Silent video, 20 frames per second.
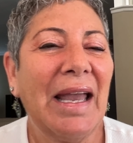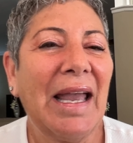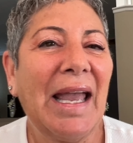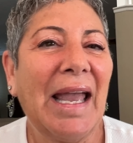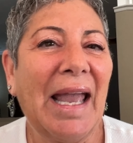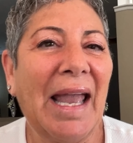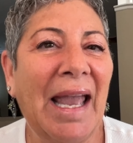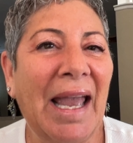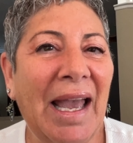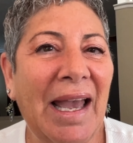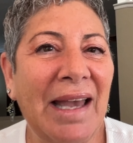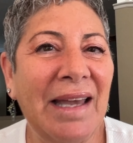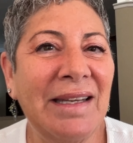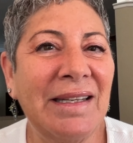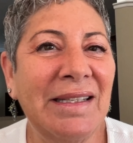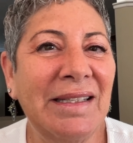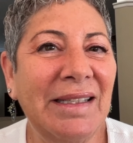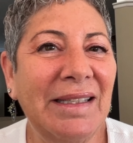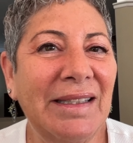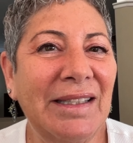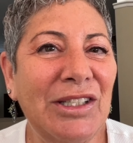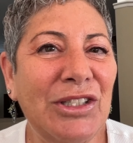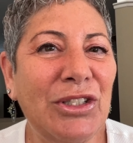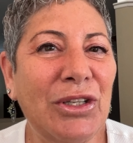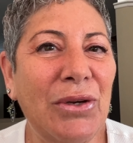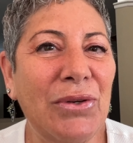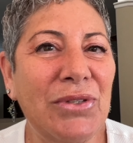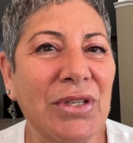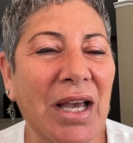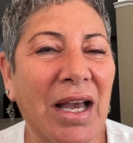And this
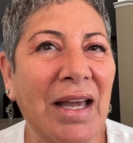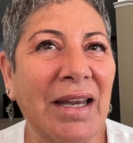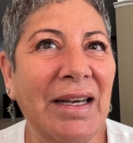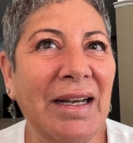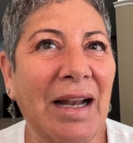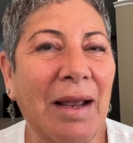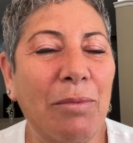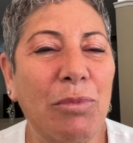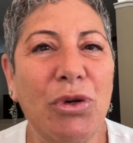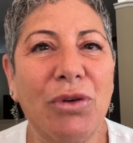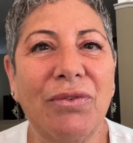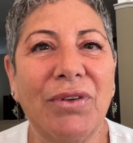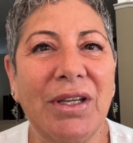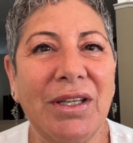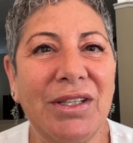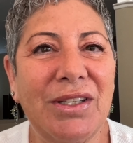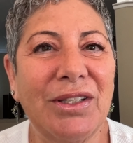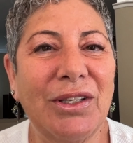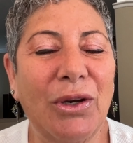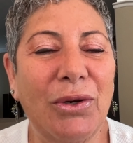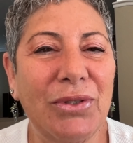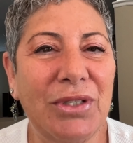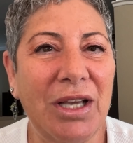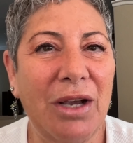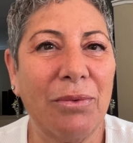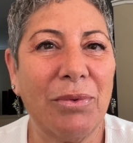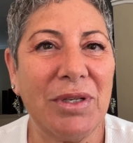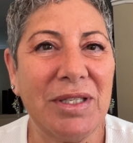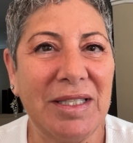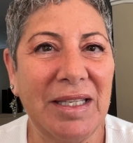goes on, and I move into the Hotel
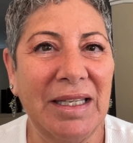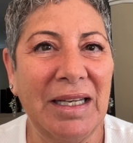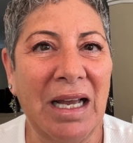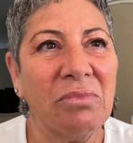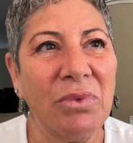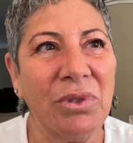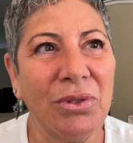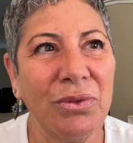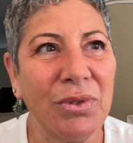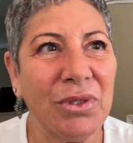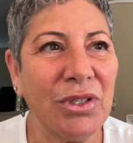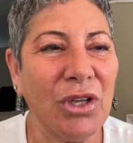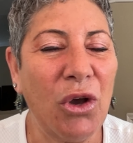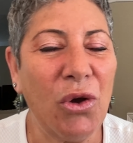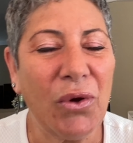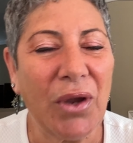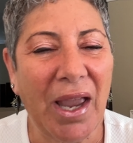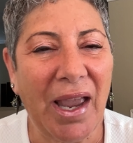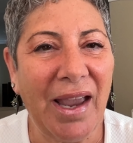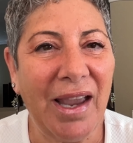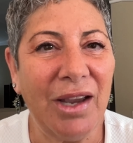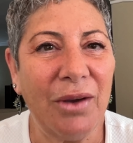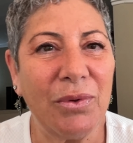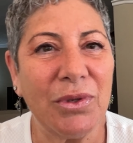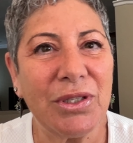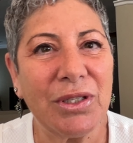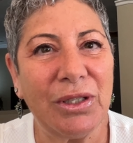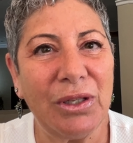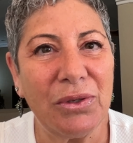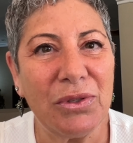Reseda, which was okay. It
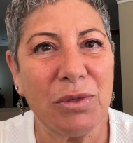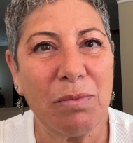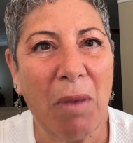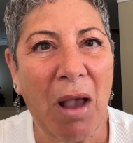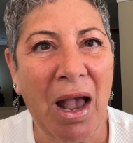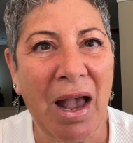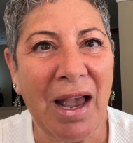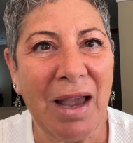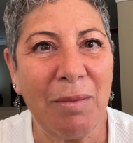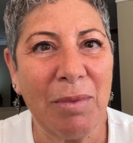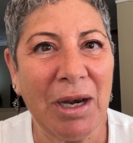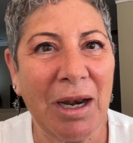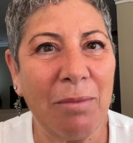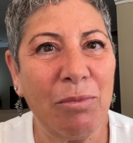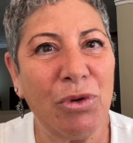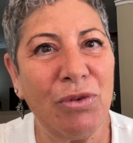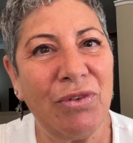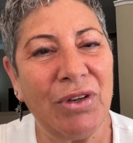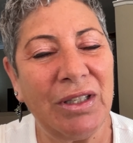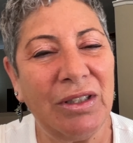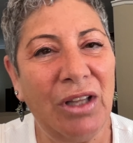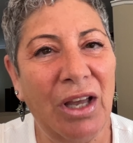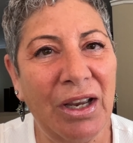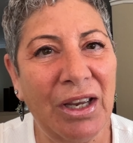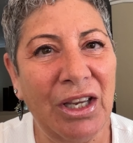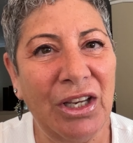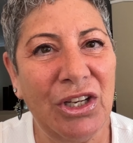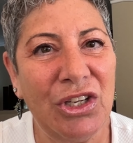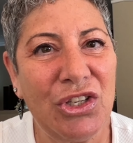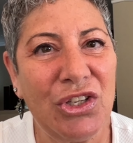was close by, but I'm moving
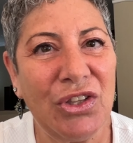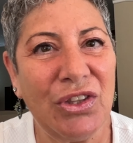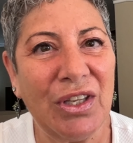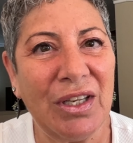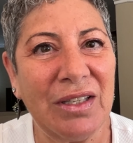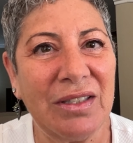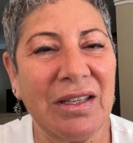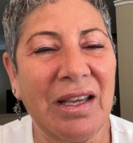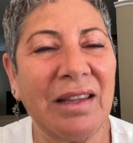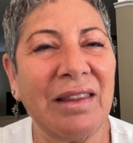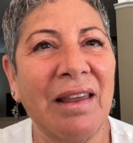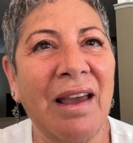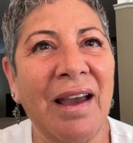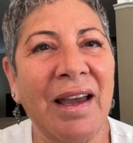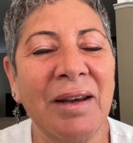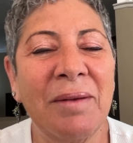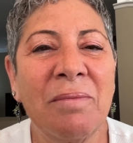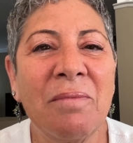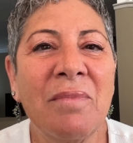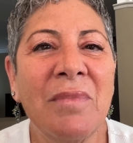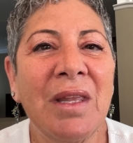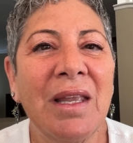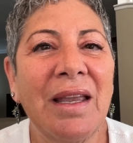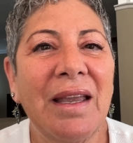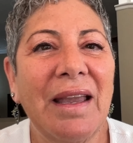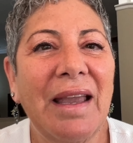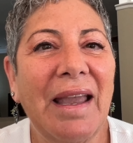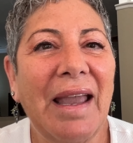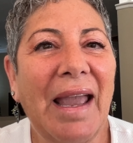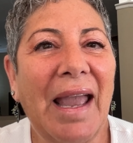luggage and things like that.
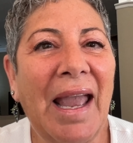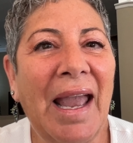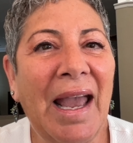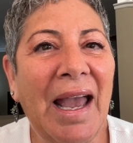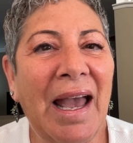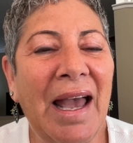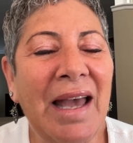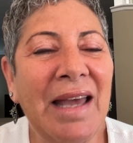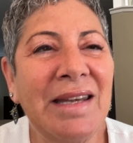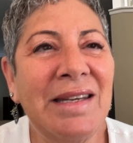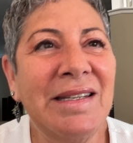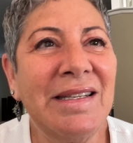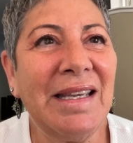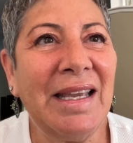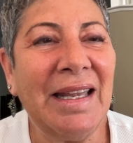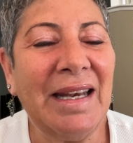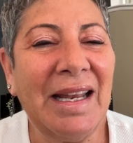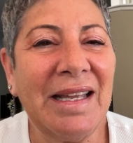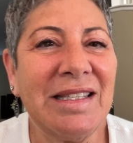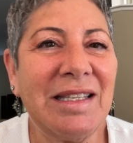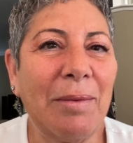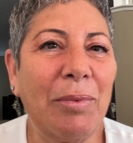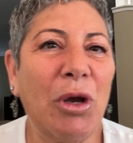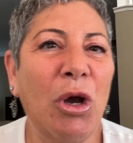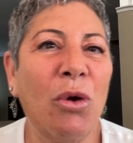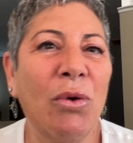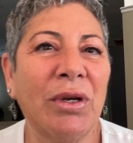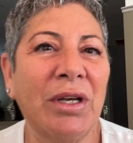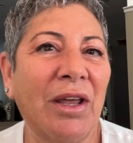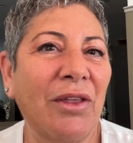And it ends up,
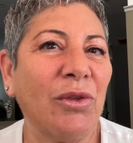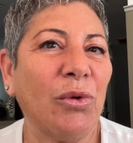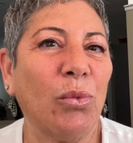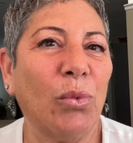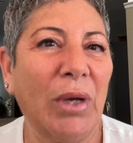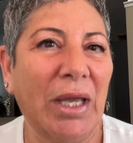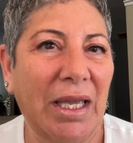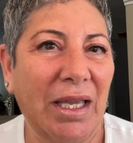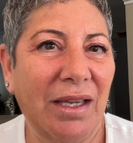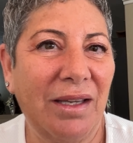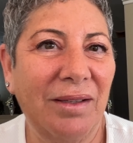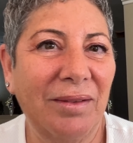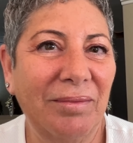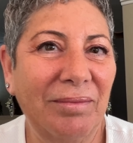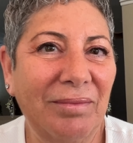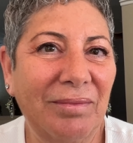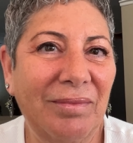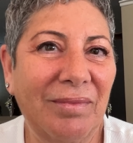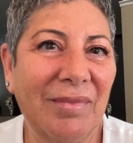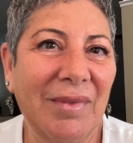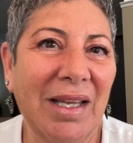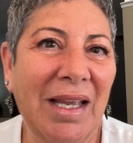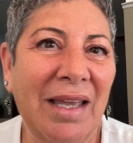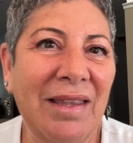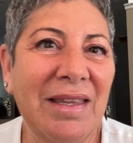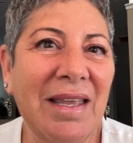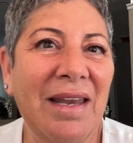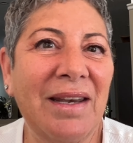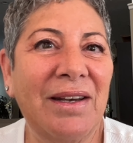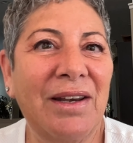oh, another week.
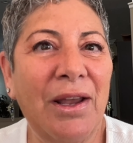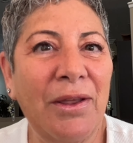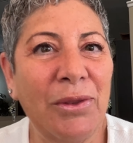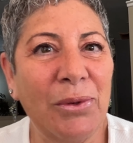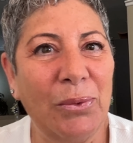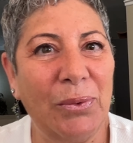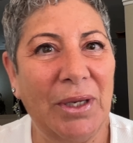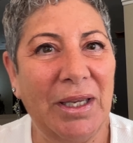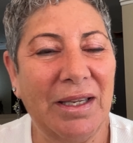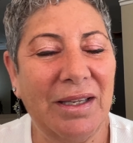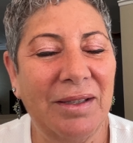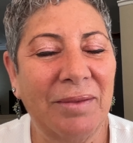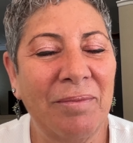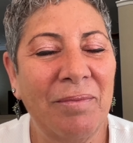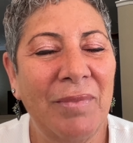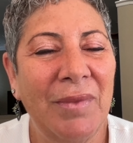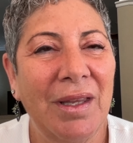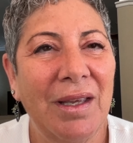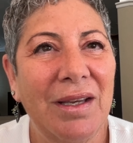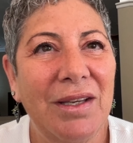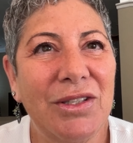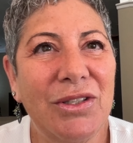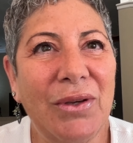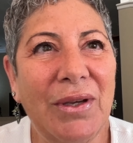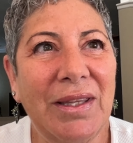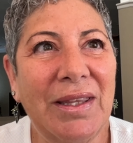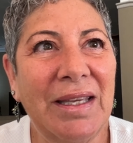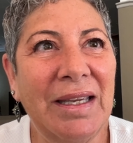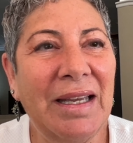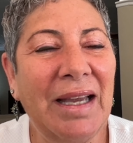And then another week. So
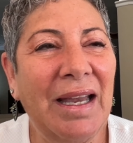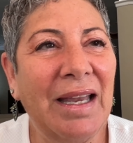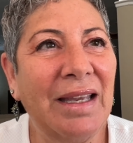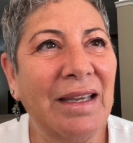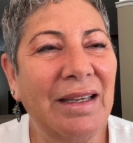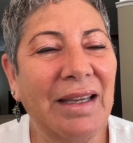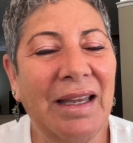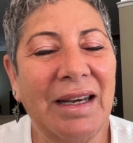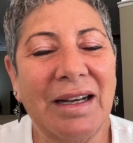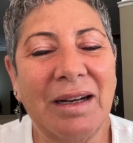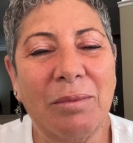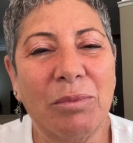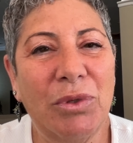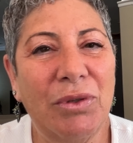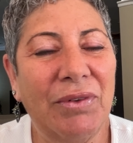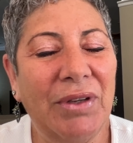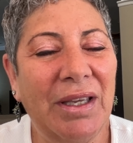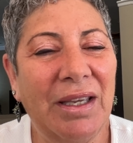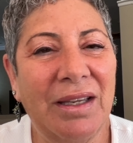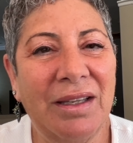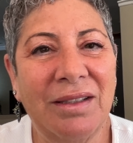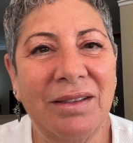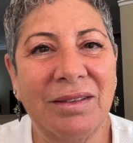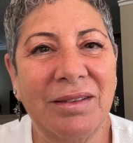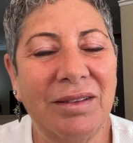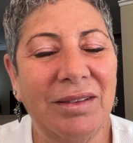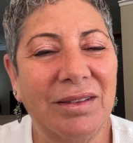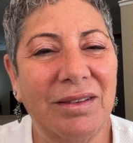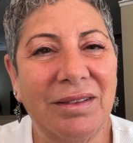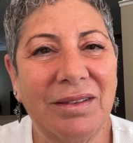I think I ended up moving
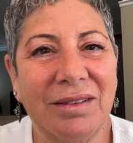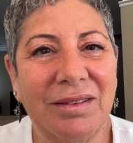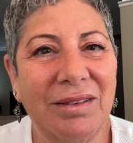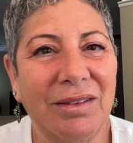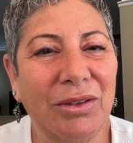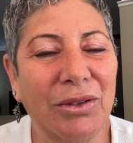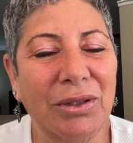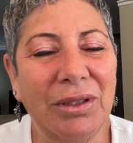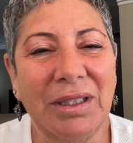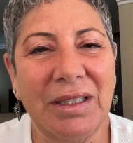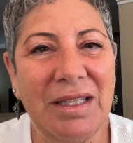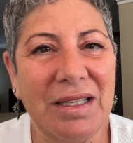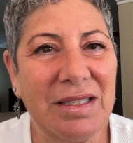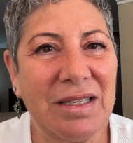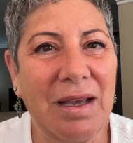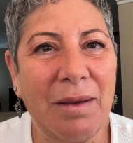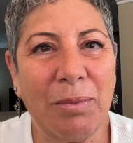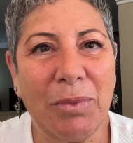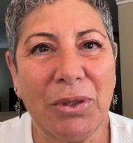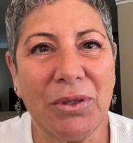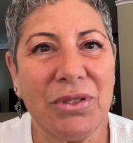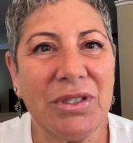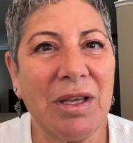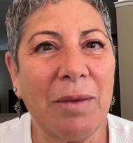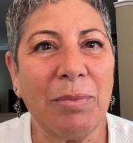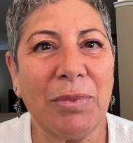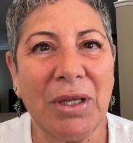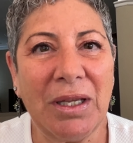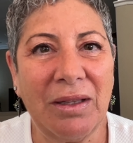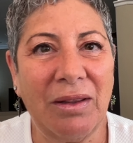in early December,
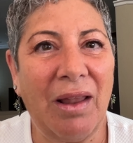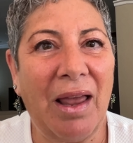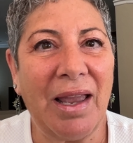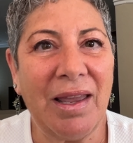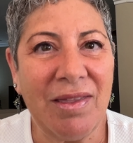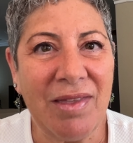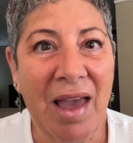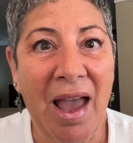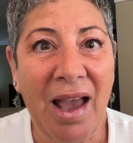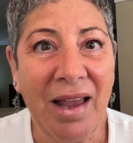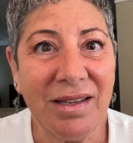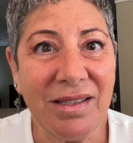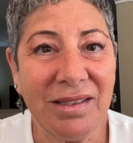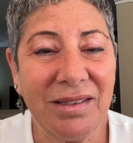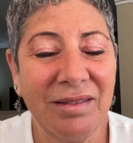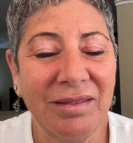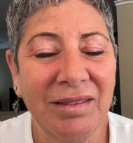something like that.